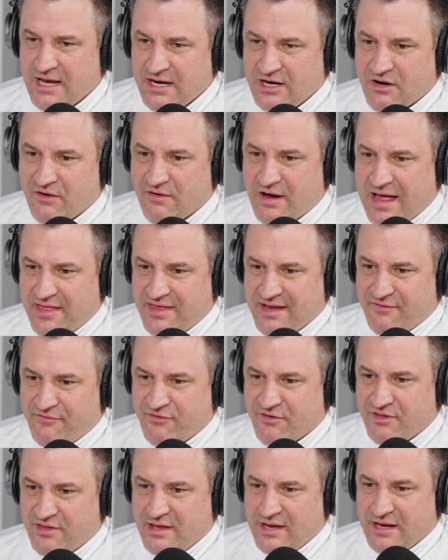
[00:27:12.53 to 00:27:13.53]
You know, I think
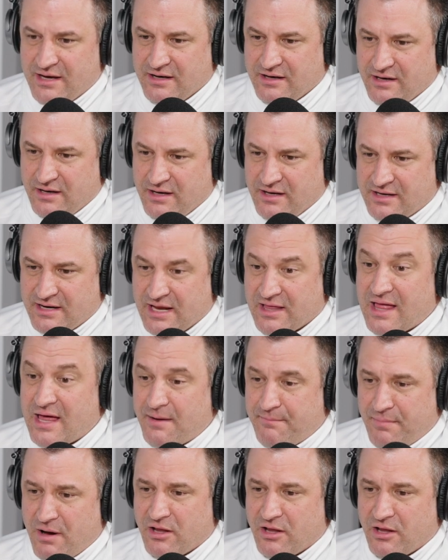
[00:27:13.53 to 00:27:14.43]
in Kailana